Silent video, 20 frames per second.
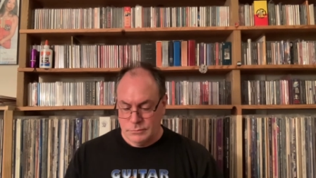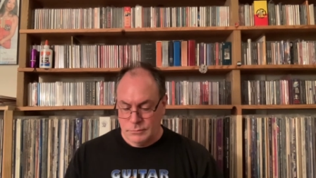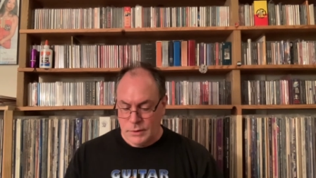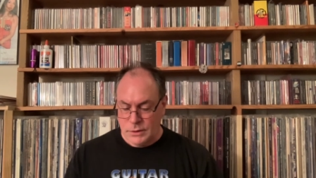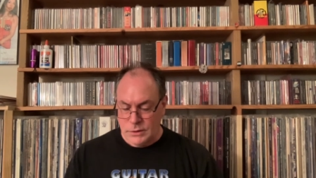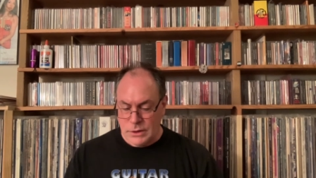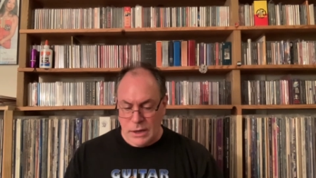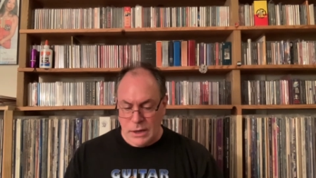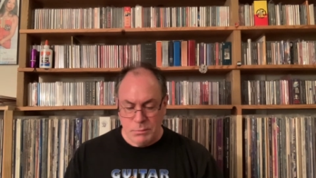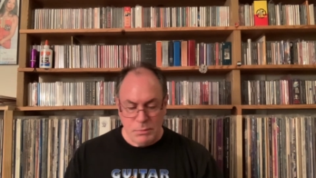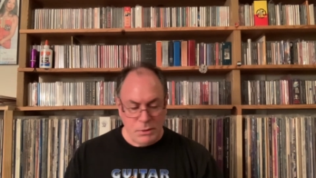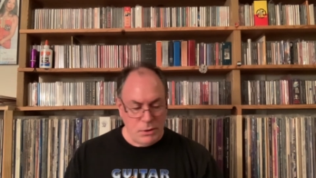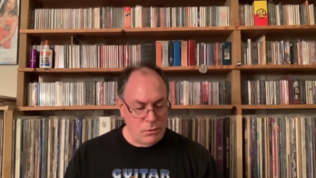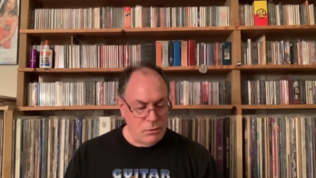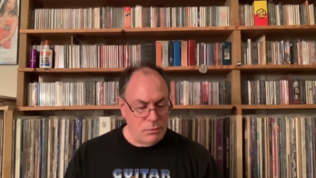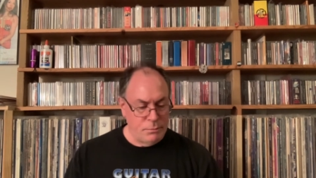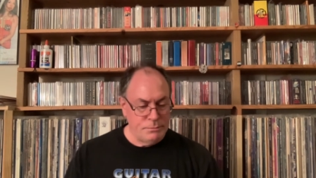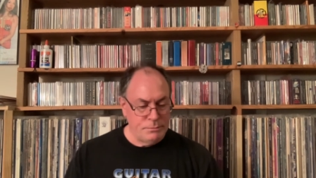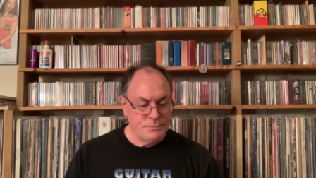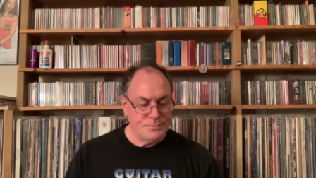Take Me
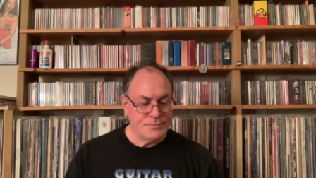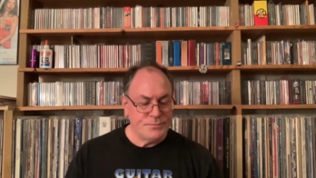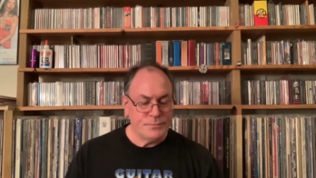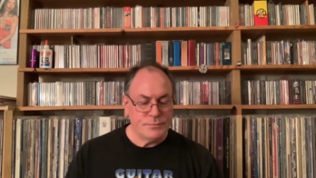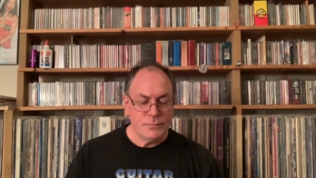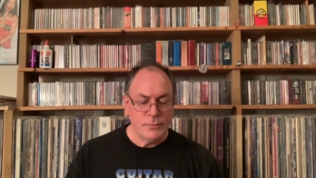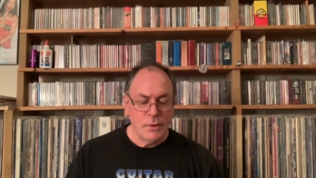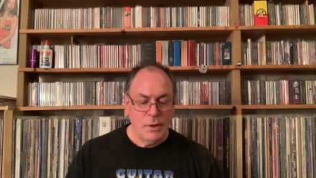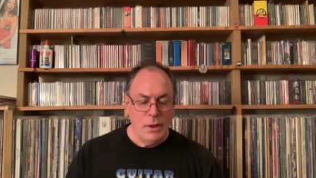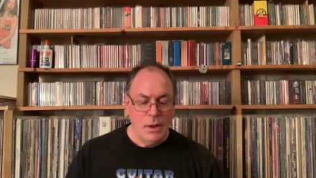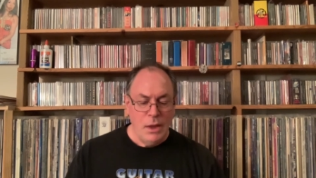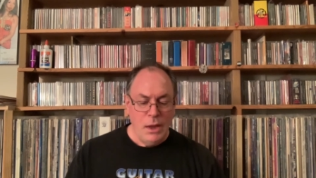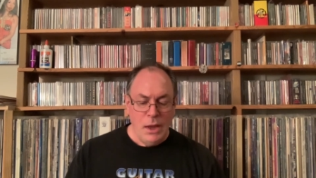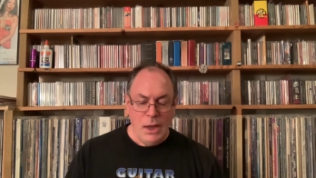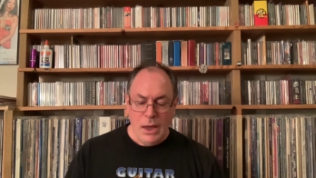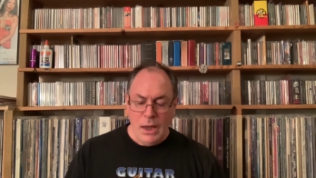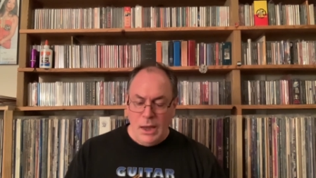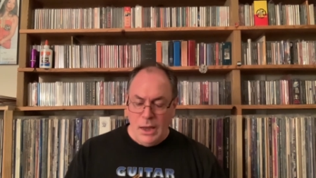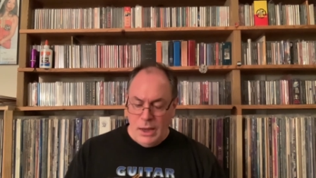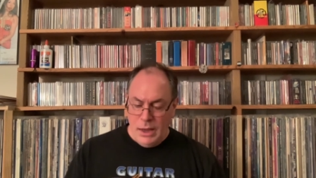Home.
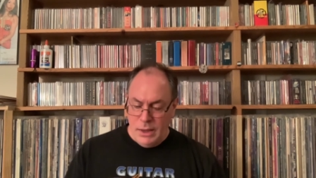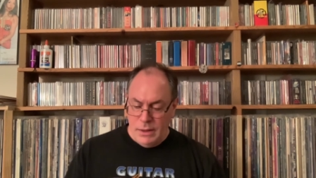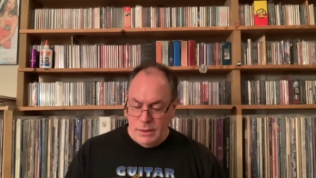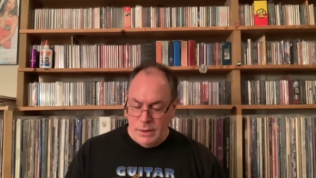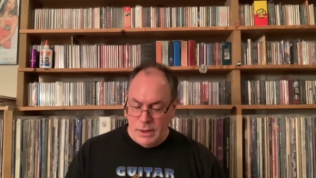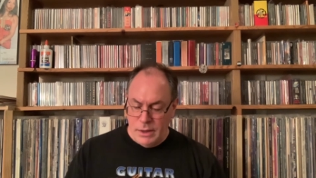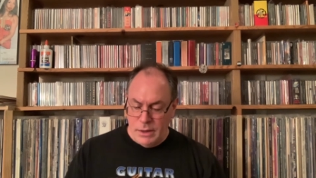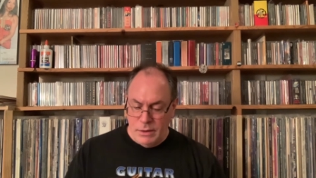And then,